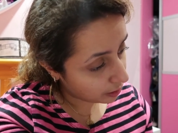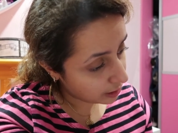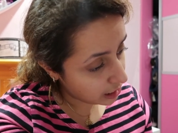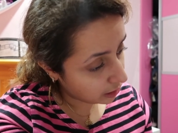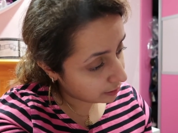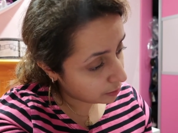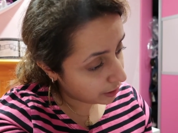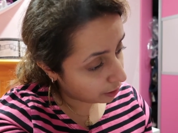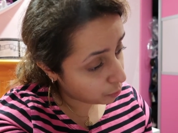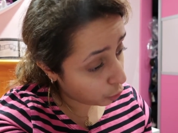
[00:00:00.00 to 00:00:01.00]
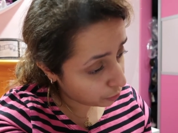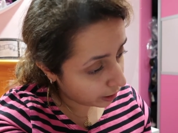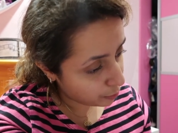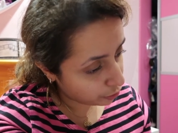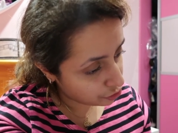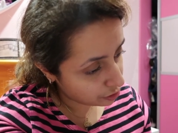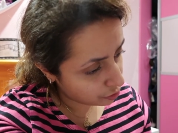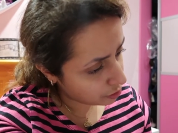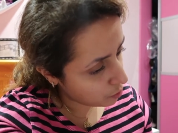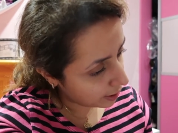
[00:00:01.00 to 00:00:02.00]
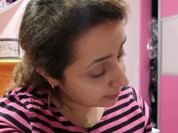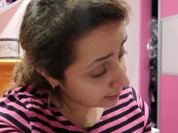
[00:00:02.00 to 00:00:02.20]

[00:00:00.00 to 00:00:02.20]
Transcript: He last appeared on Broadway in productions of No Man's